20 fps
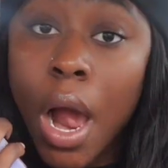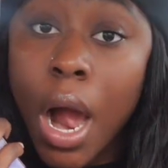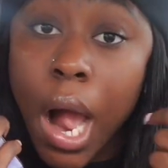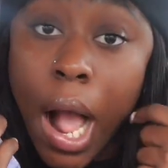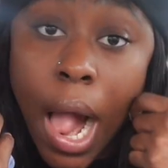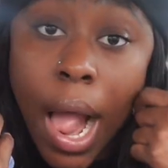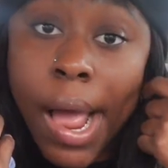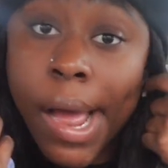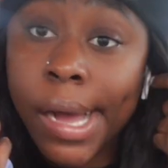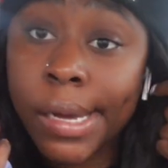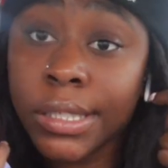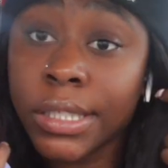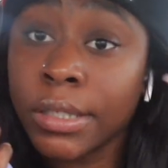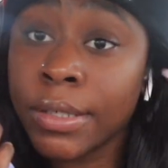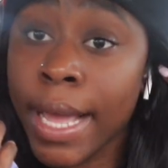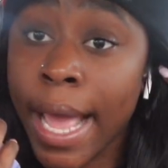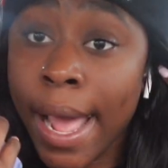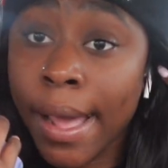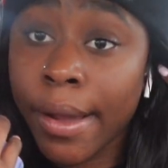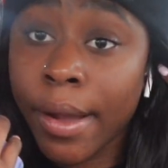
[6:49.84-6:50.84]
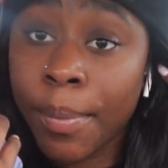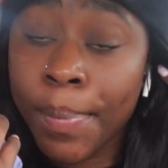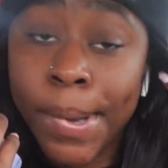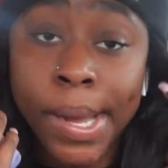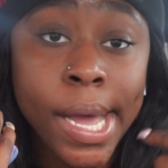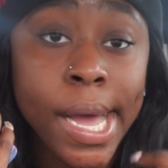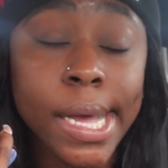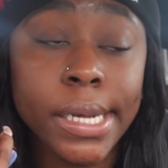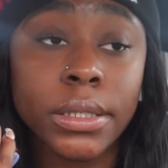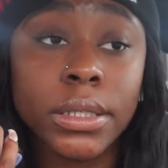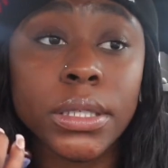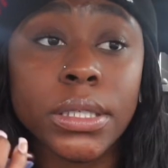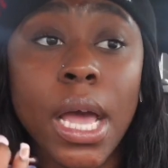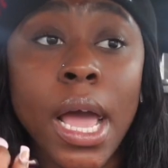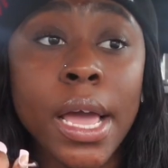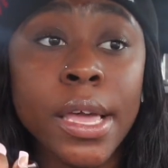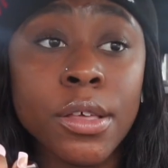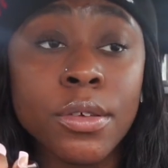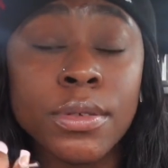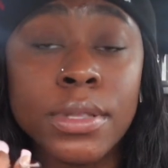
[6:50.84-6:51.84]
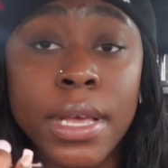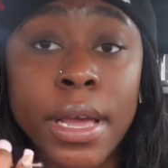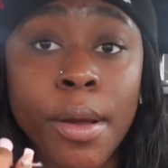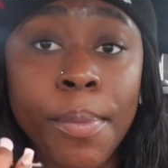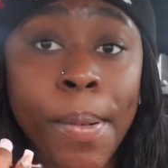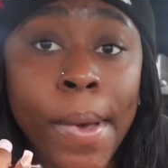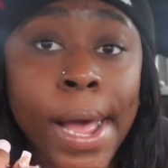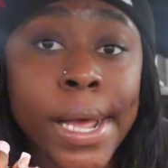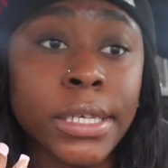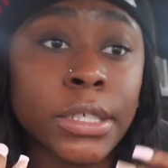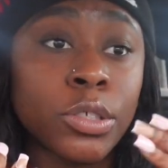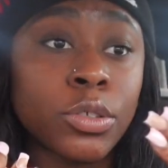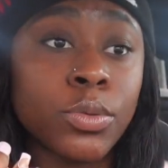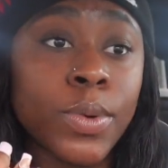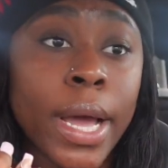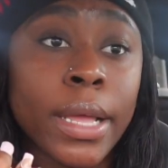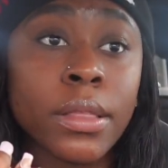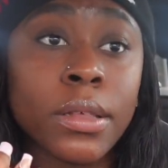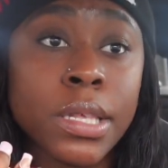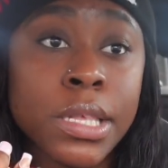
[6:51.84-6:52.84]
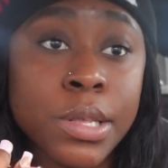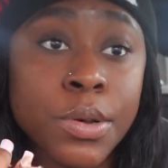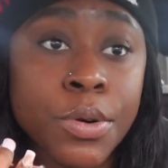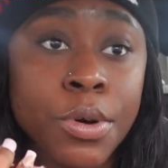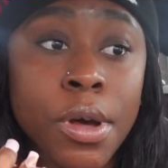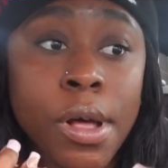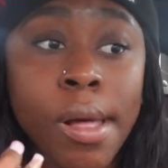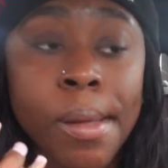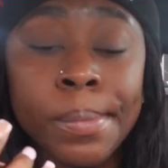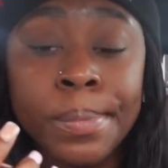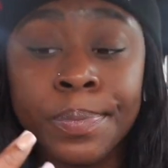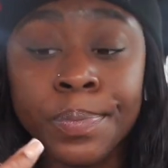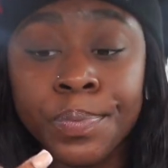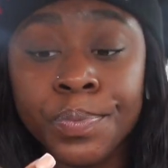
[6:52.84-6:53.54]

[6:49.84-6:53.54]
I also got AirPods. I use AirPods throughout the store.